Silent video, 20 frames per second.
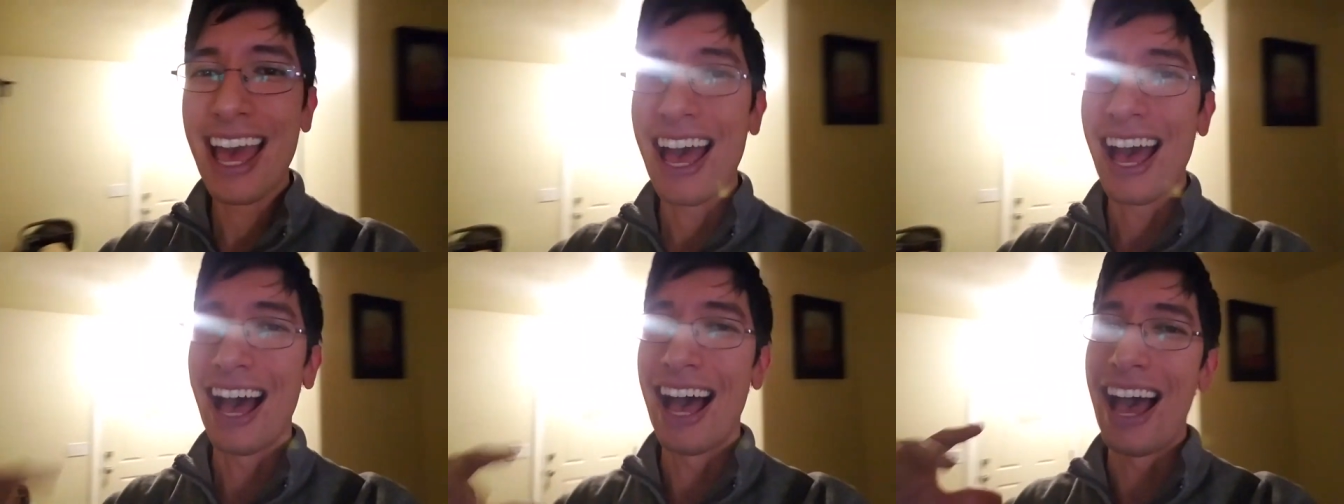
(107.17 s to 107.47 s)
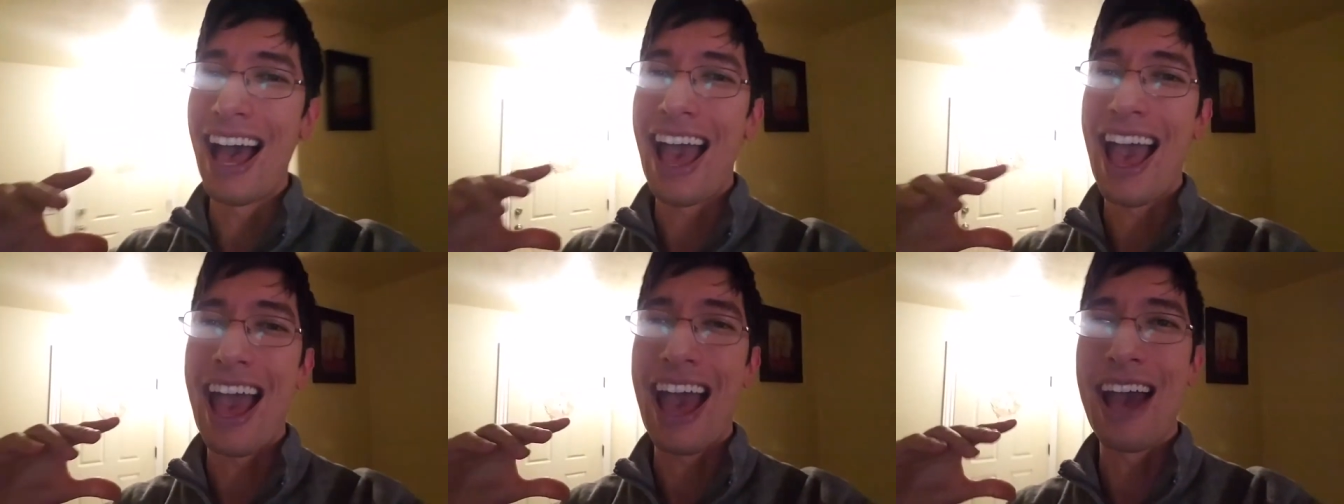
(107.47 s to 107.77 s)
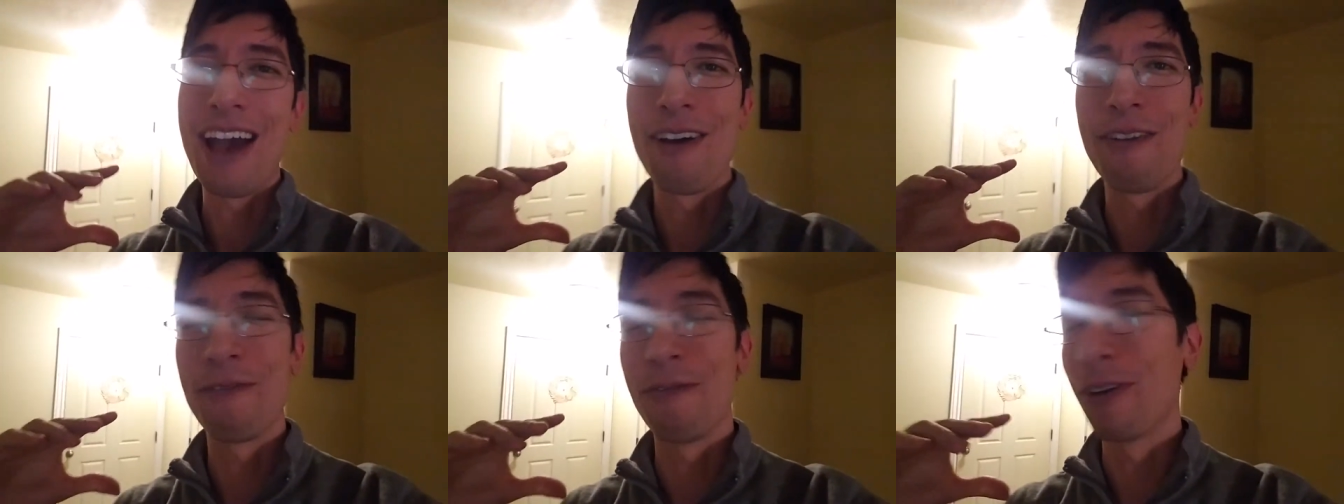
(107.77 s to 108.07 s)

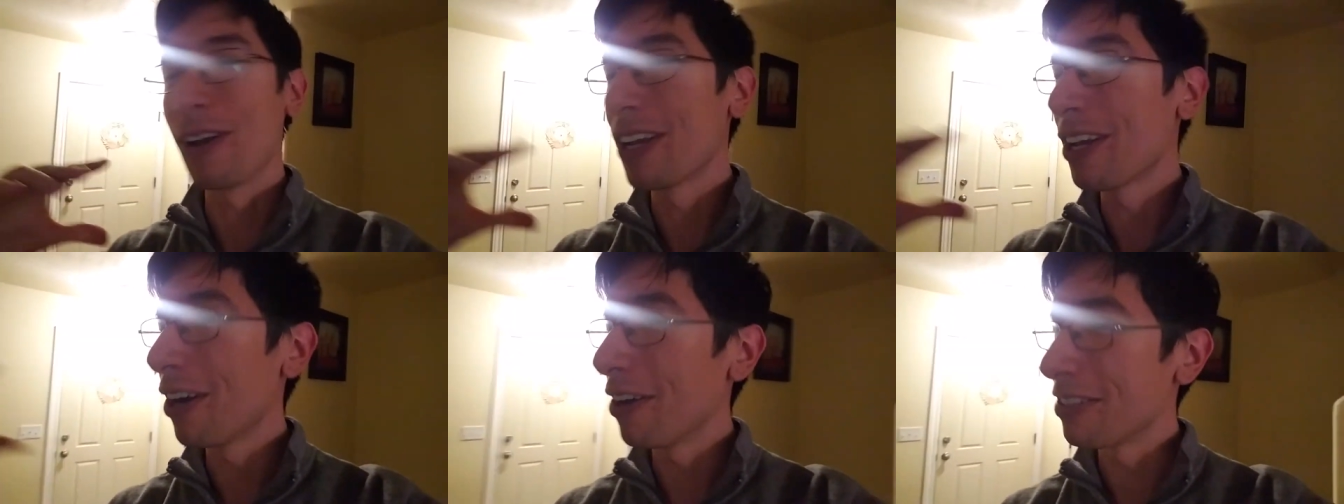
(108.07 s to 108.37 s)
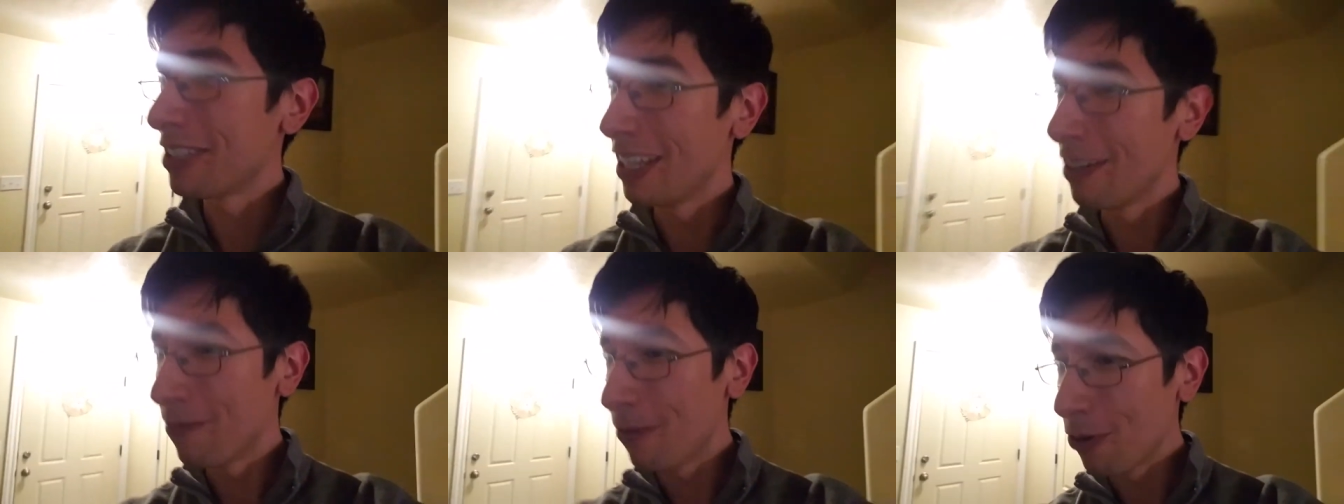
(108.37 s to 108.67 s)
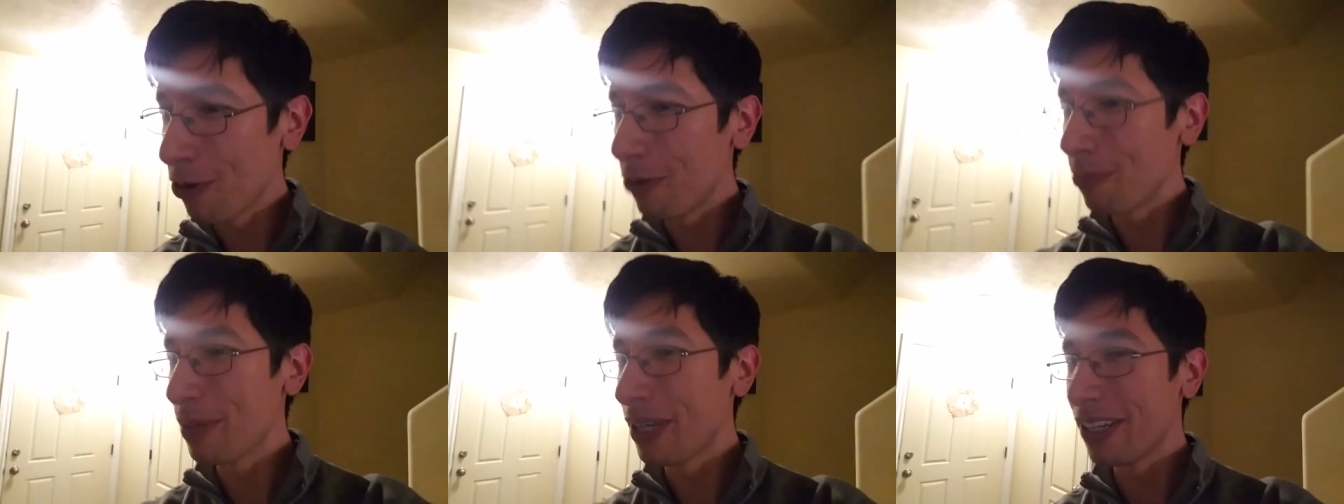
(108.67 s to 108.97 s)
have what do you call
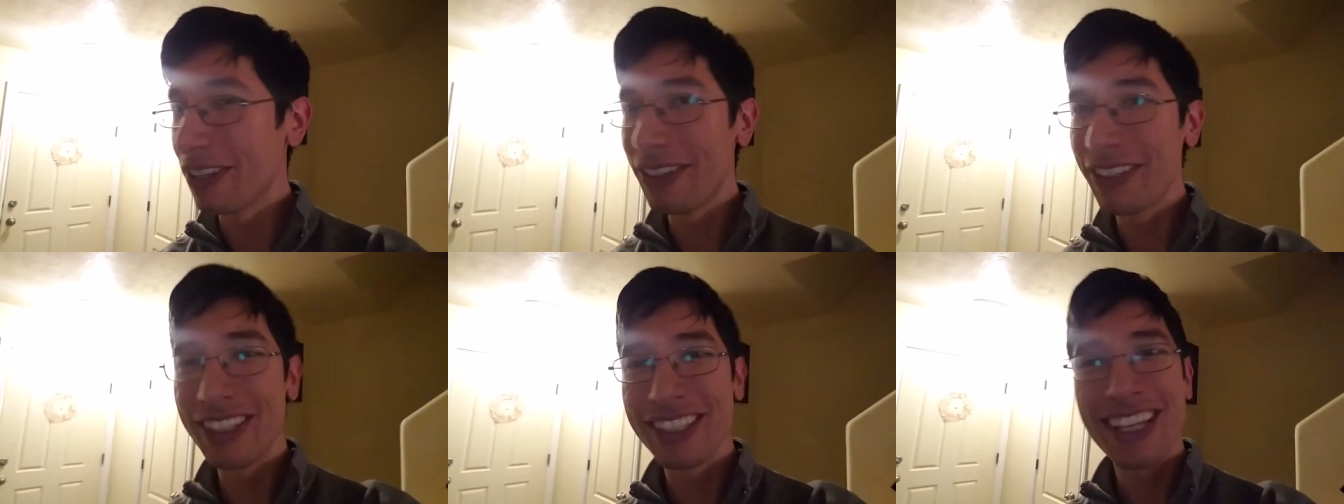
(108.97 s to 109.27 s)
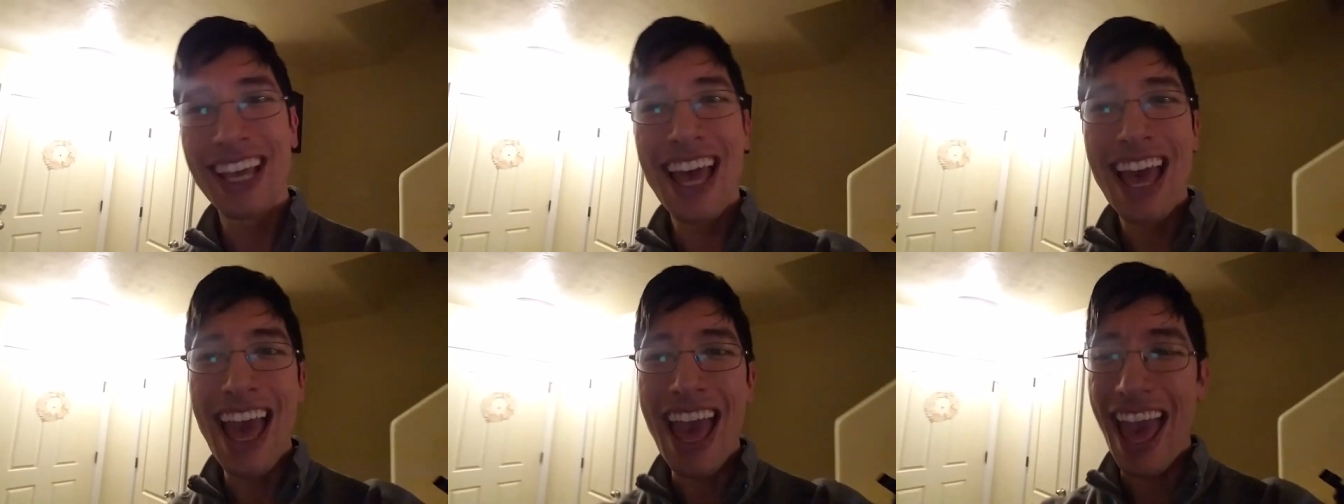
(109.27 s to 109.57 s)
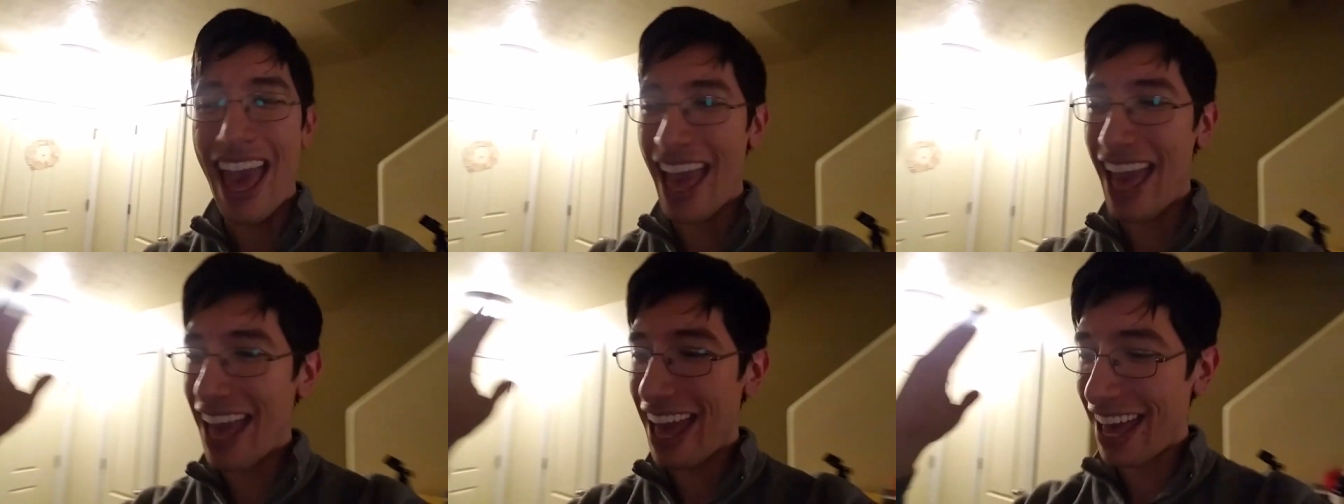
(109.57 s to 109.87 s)
tinfoil meals,
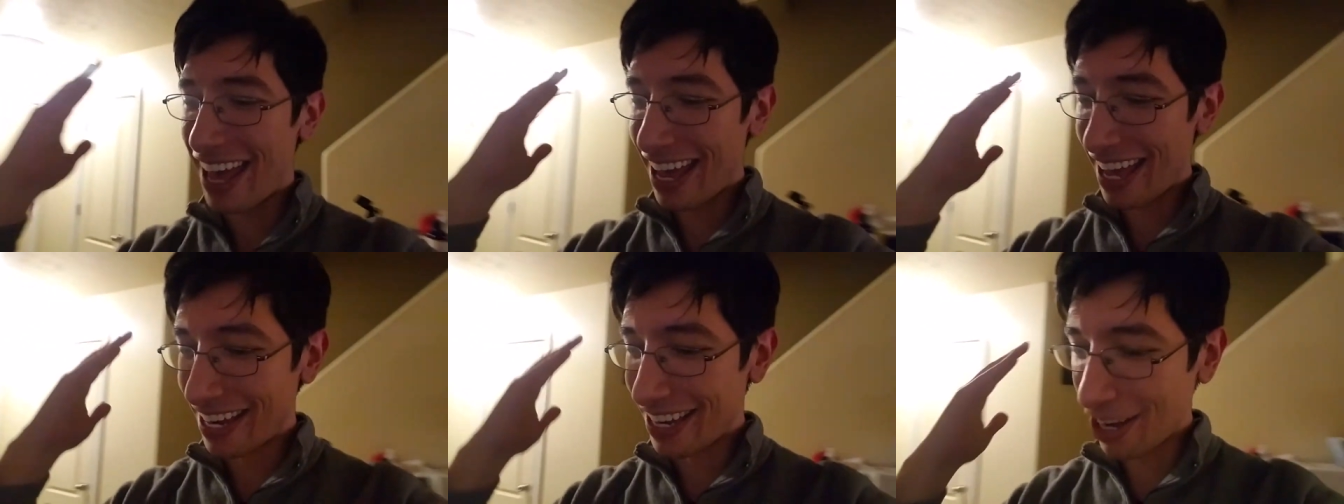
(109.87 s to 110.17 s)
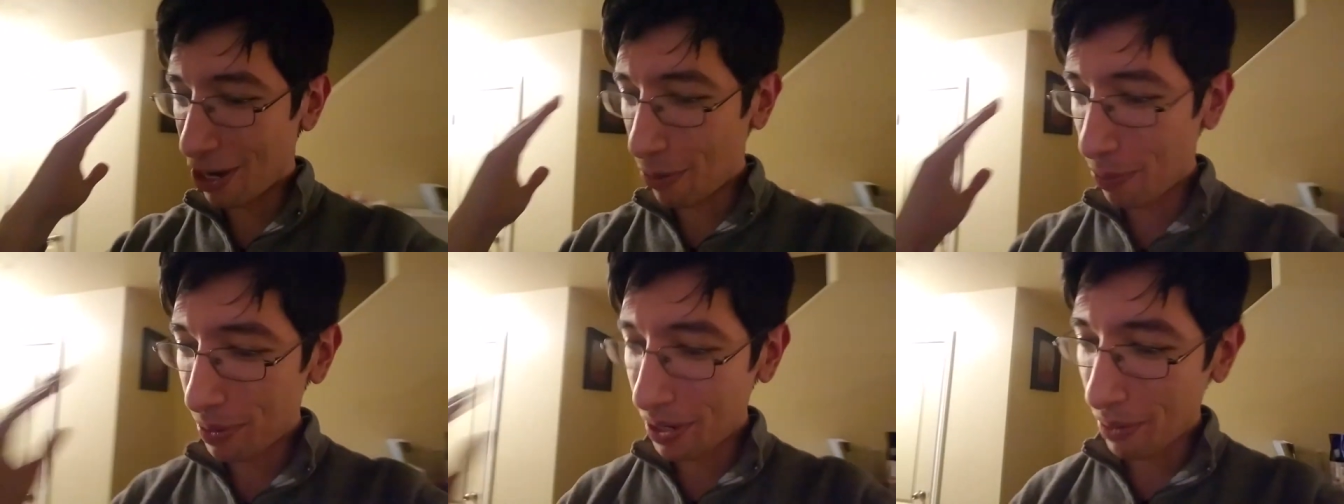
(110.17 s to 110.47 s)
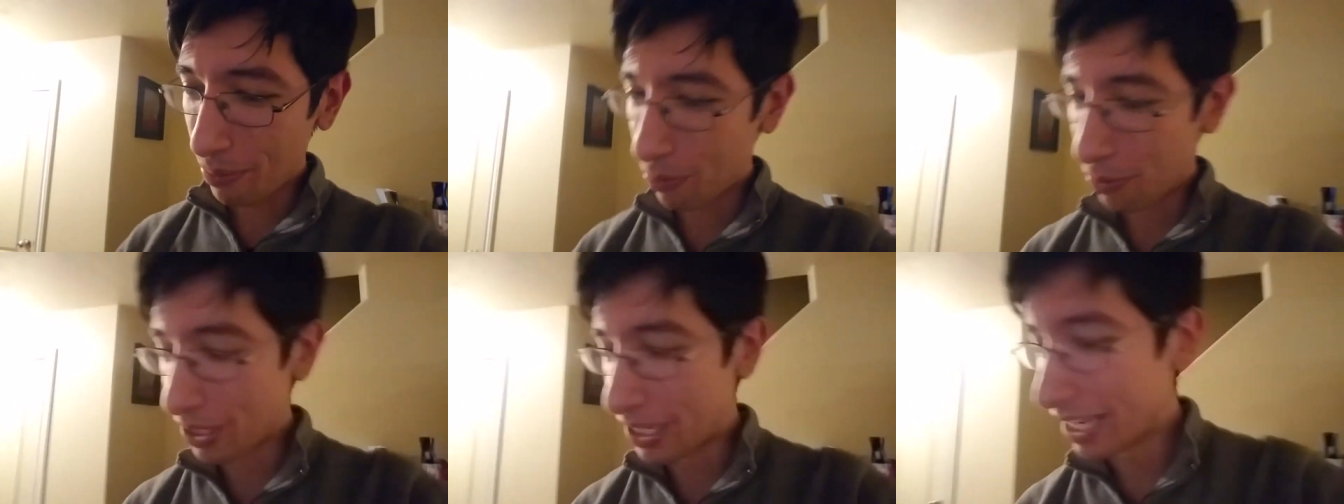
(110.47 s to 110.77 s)
and open
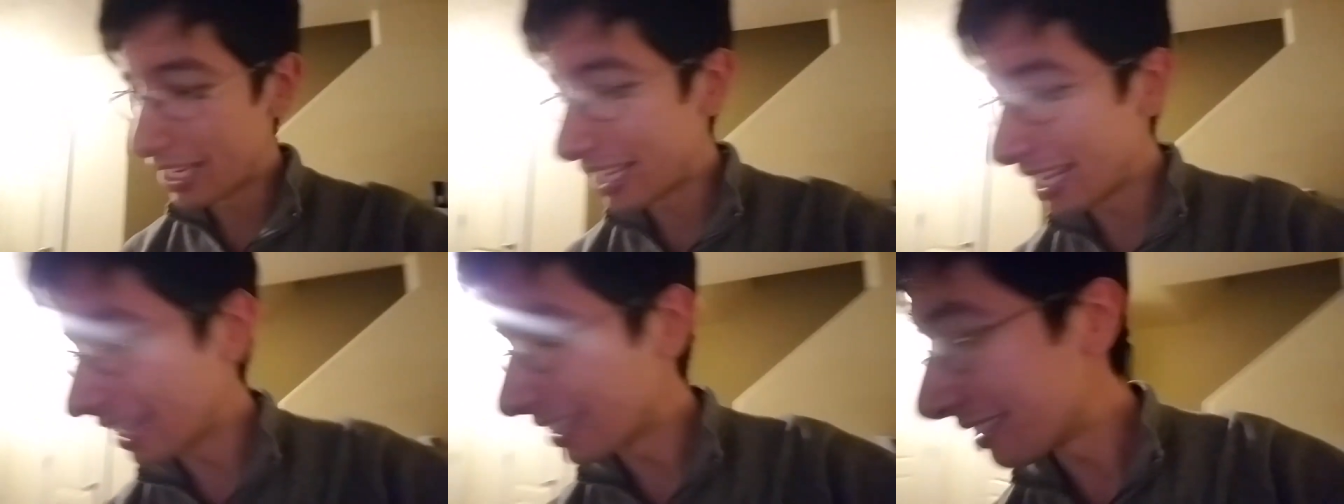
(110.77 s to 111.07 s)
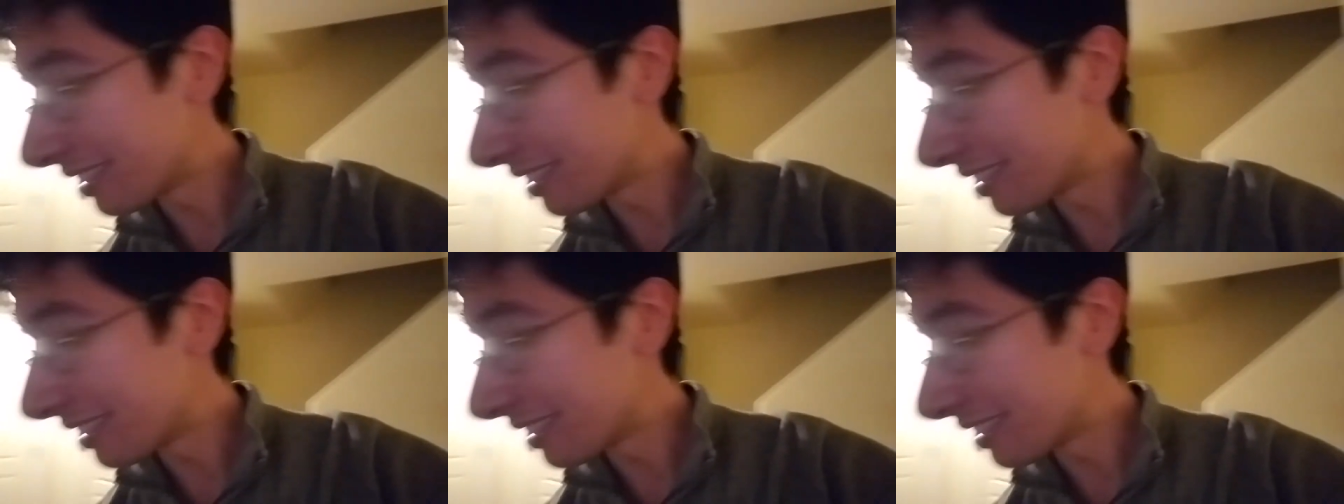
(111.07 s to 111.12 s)
up, we did get